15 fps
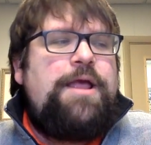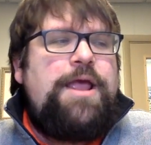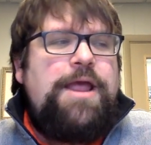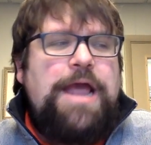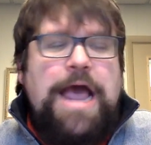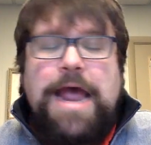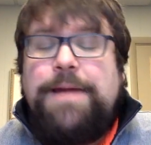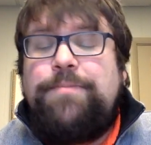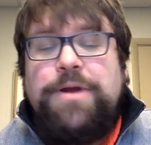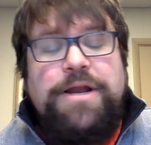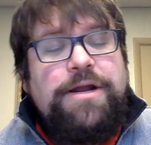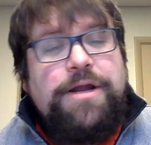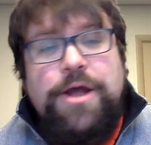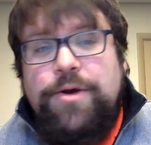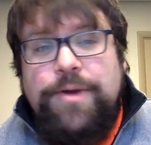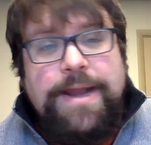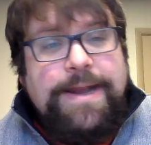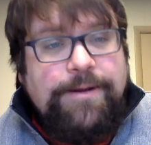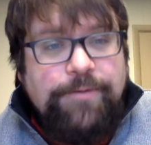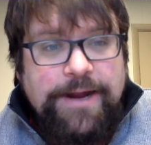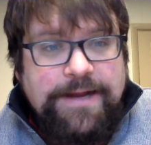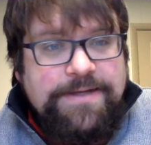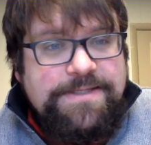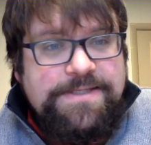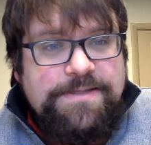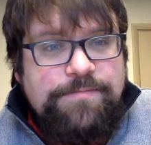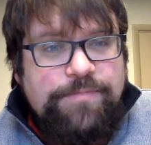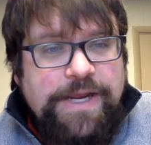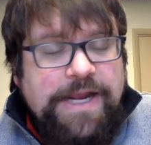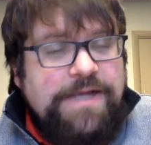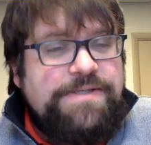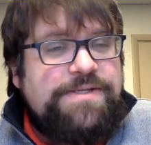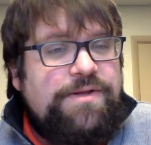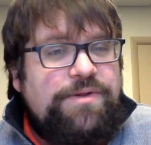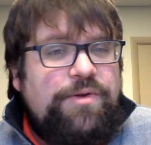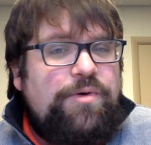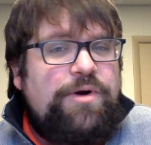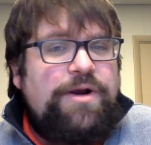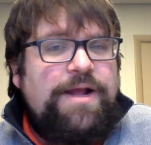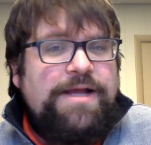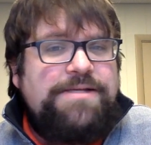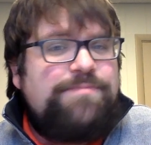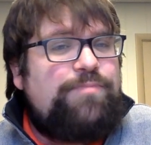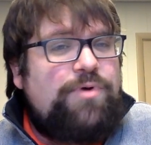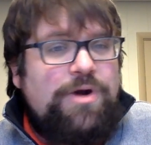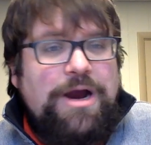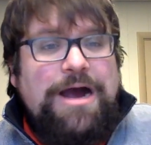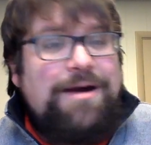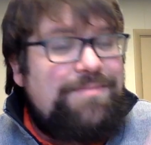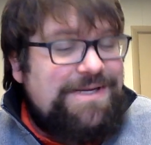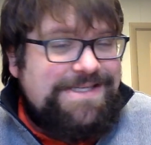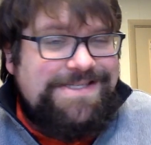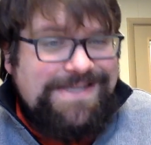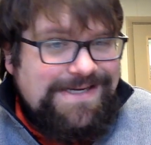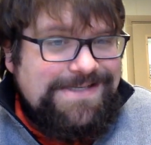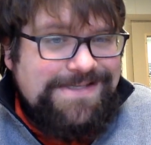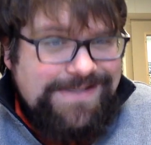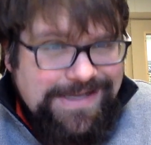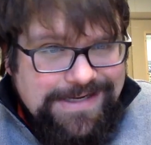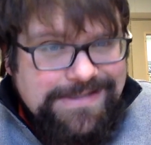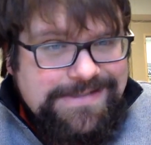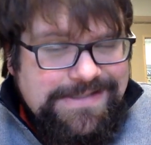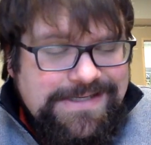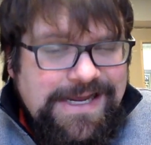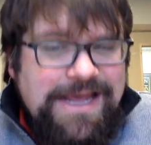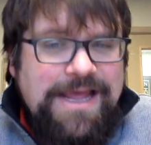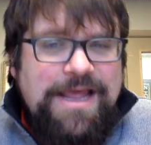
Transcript: And I'm going to go anyways, because the Lord has promised us this.